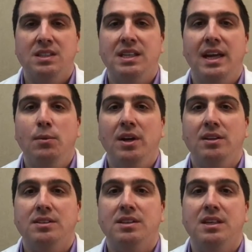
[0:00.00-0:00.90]
Today we
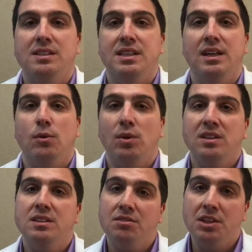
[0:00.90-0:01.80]
are discussing a
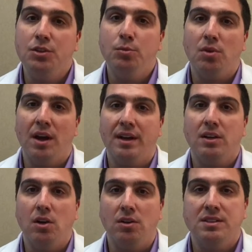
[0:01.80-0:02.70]
relatively new
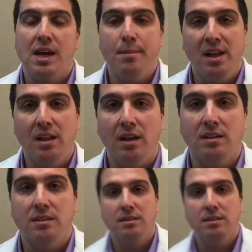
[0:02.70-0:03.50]
product called Kybella.